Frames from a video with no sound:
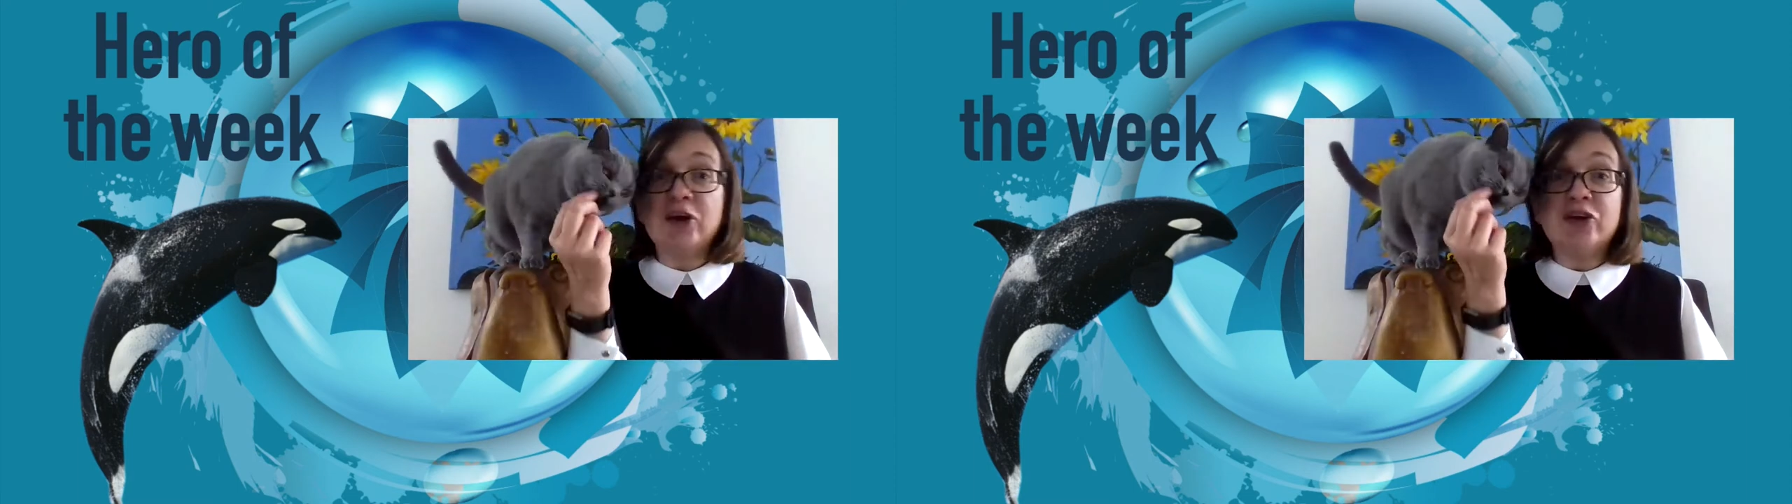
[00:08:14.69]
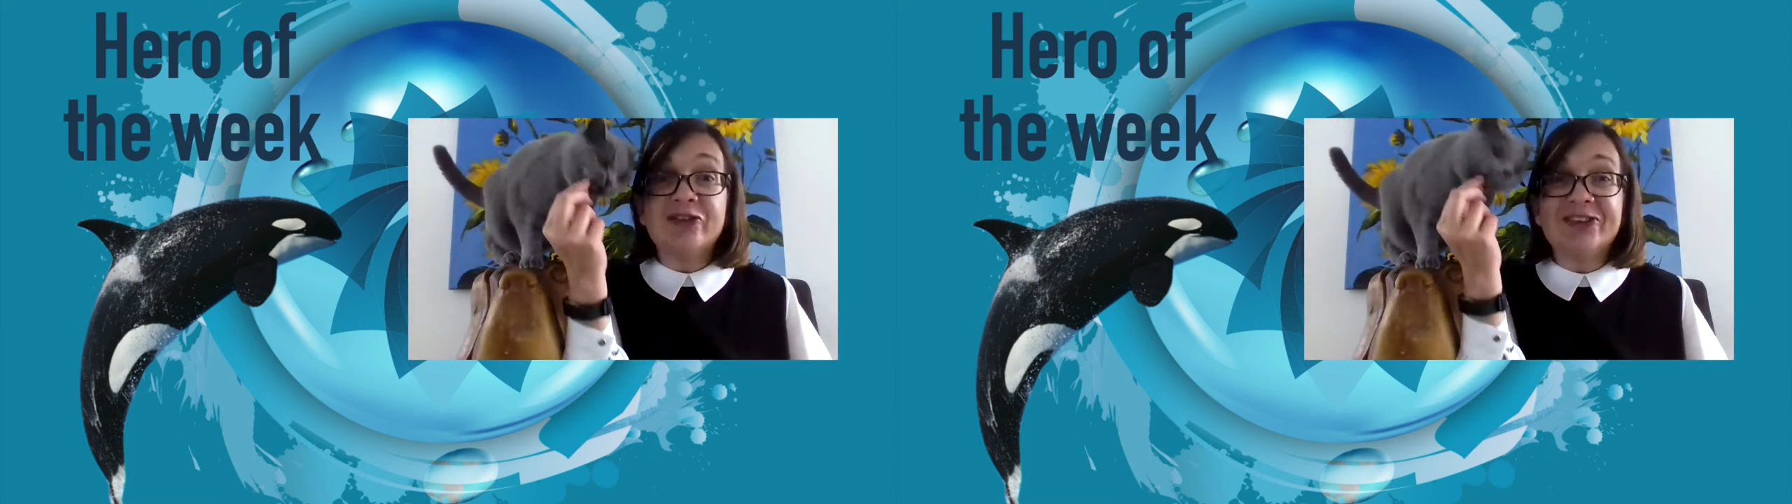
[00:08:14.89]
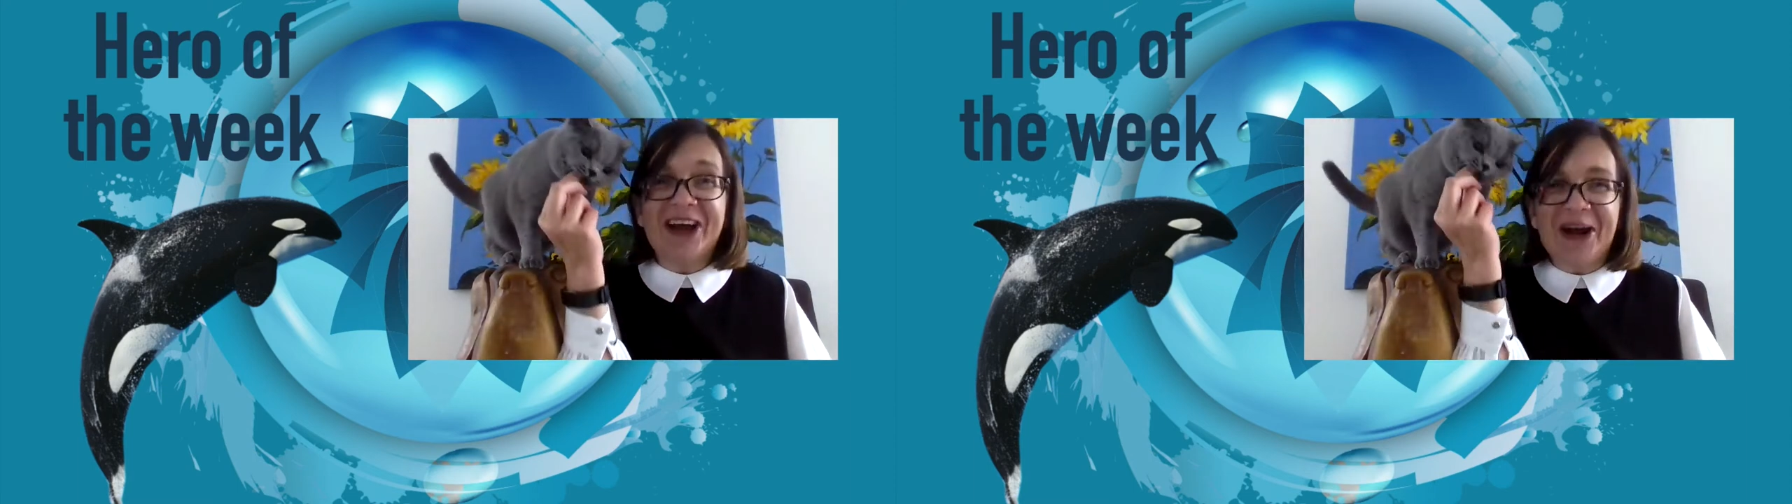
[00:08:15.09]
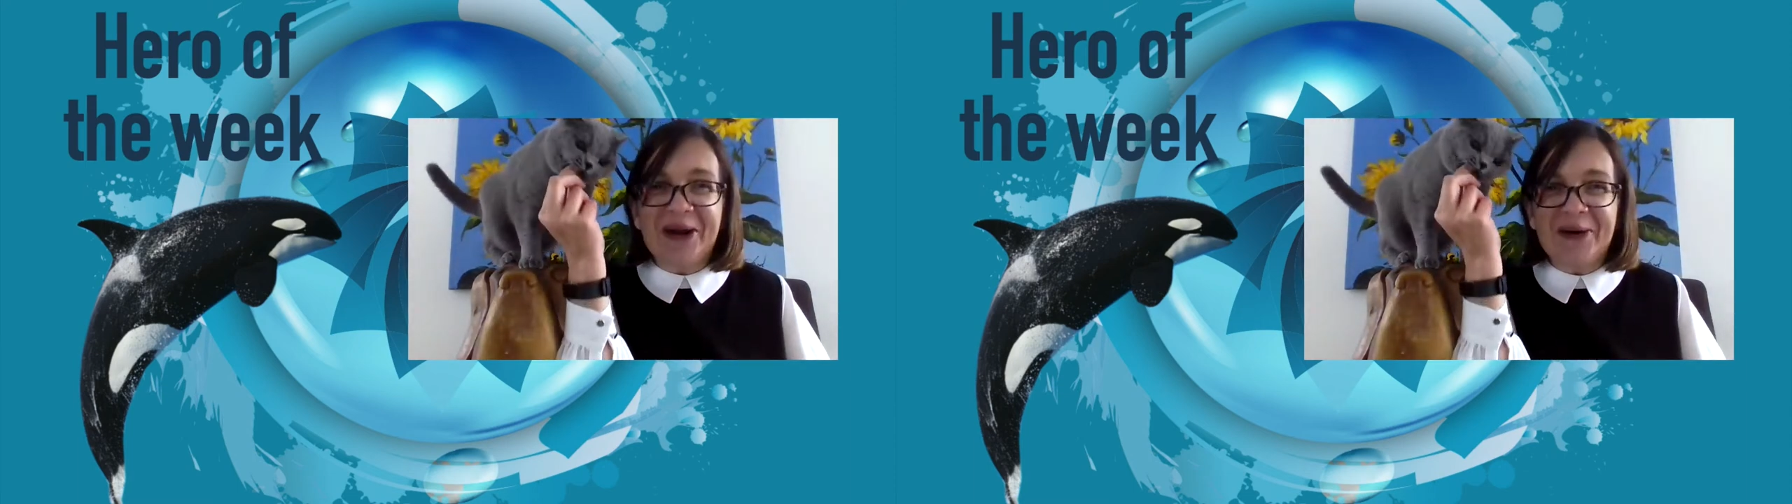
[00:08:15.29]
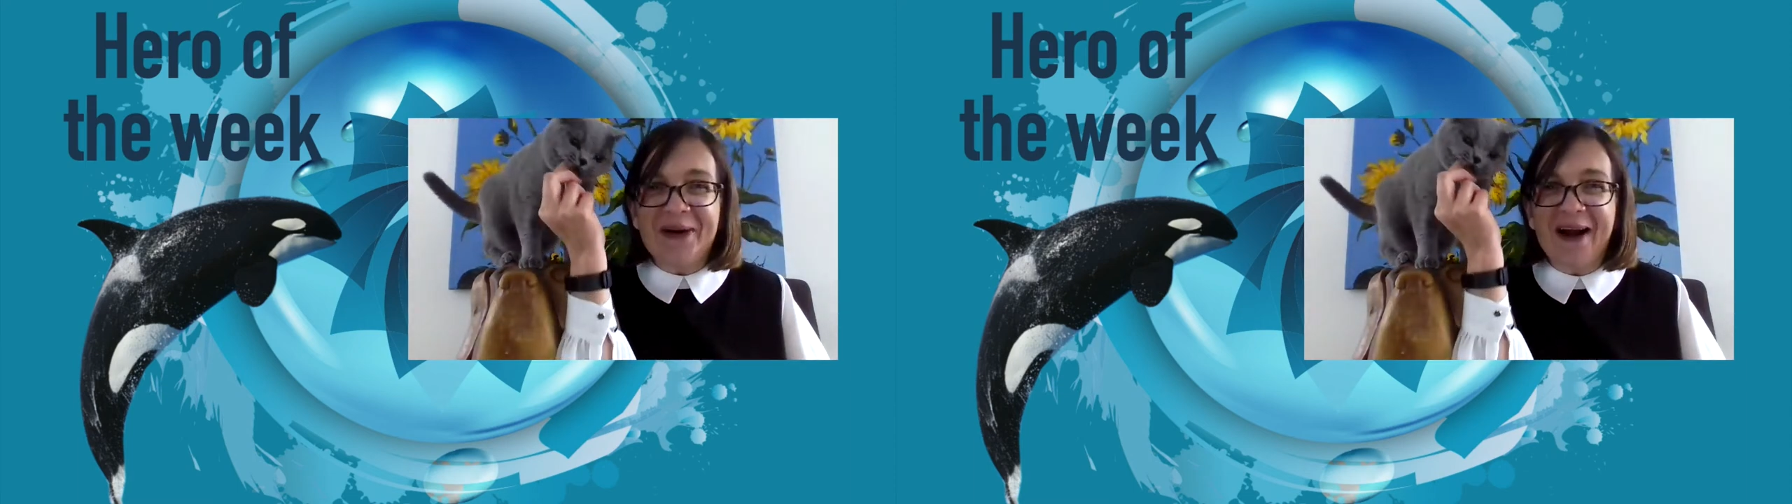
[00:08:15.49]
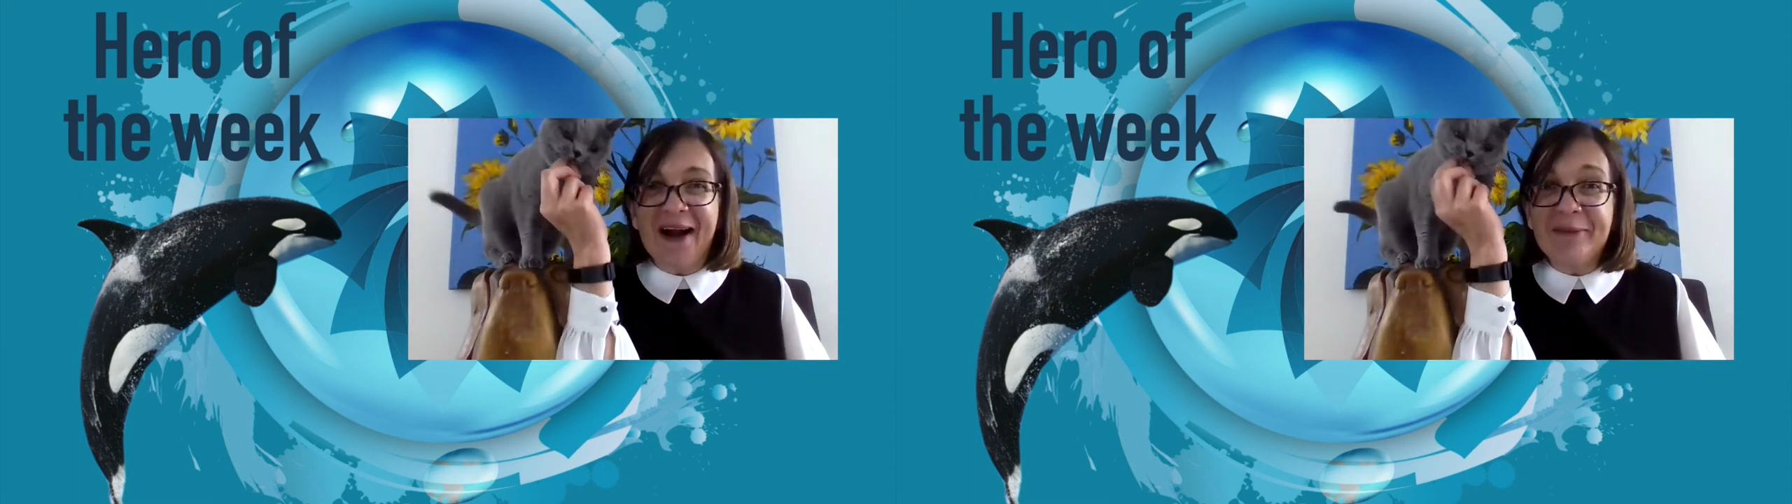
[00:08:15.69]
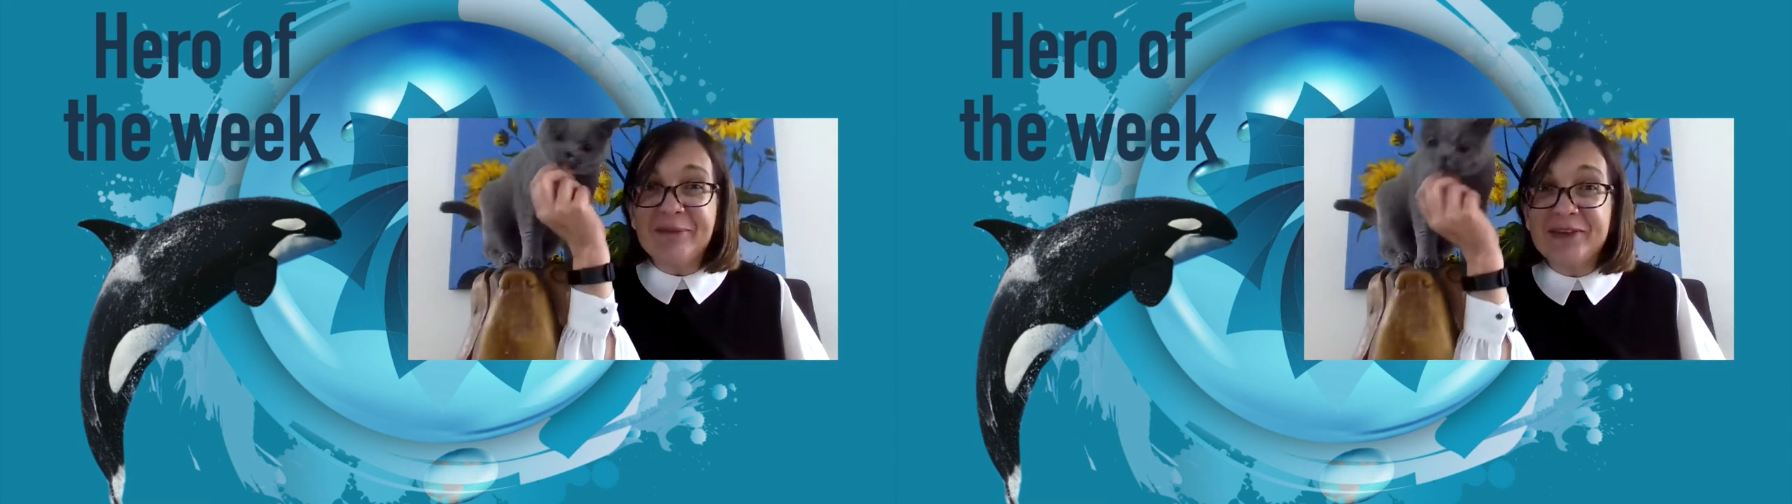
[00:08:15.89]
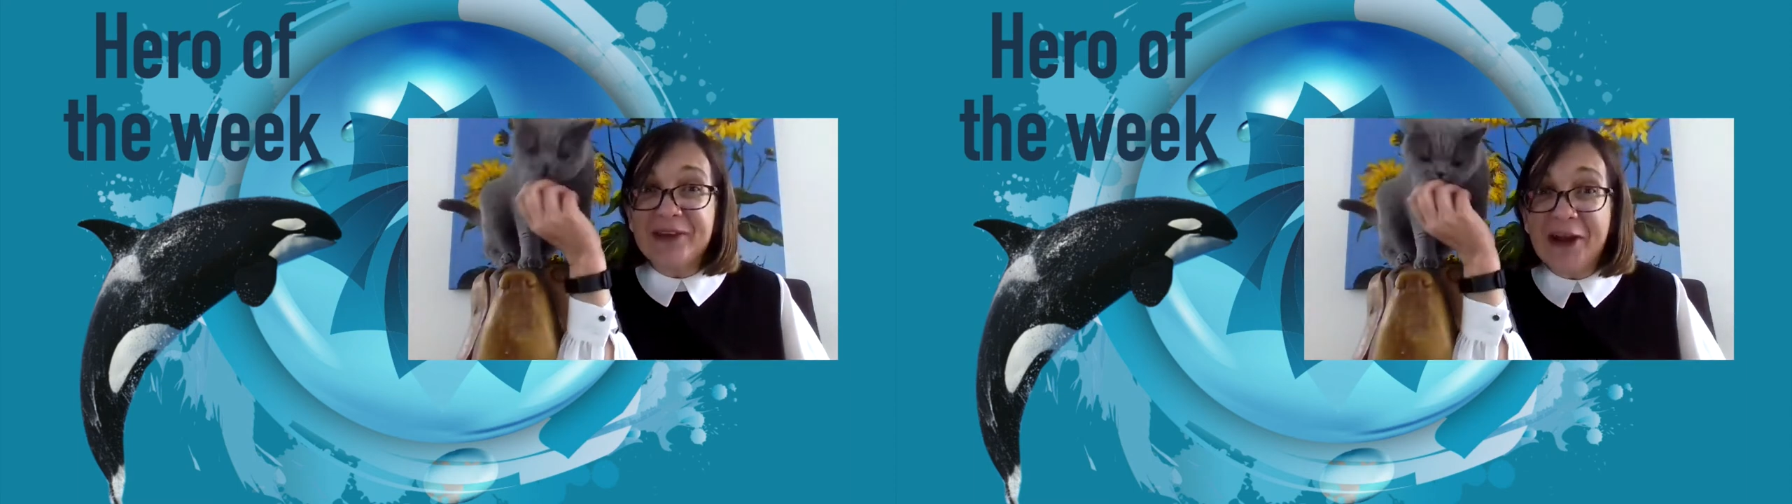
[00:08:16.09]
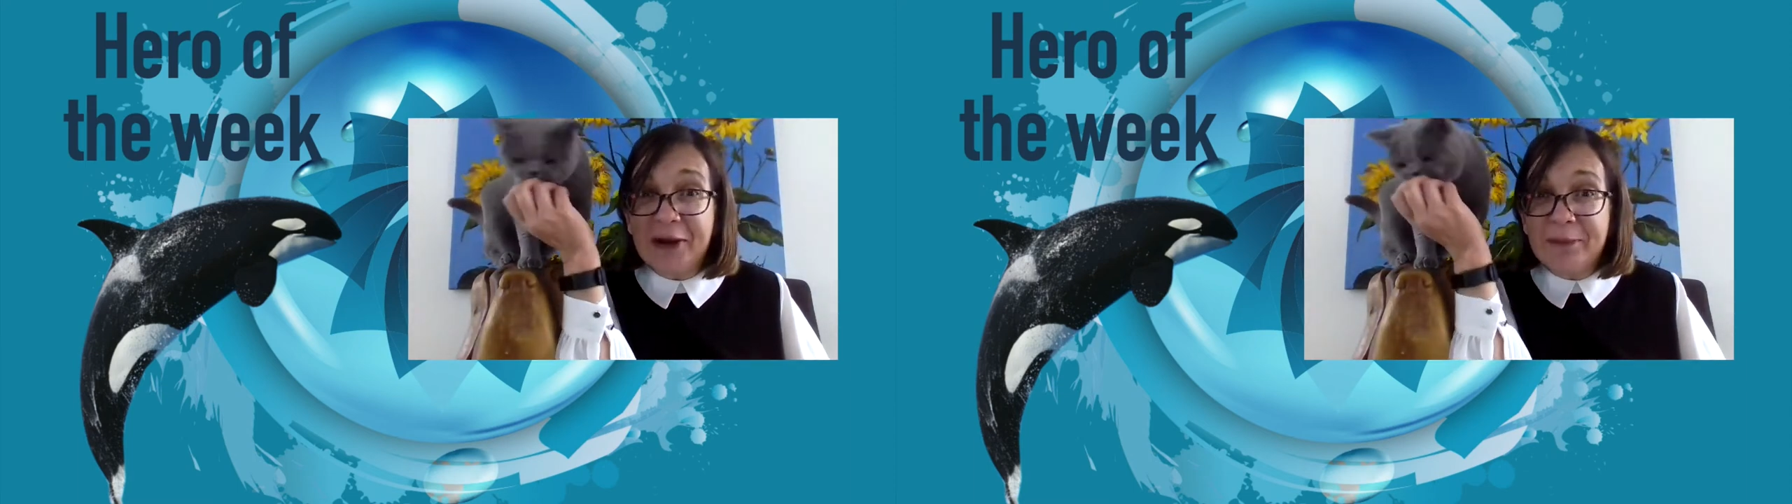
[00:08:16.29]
So, I am so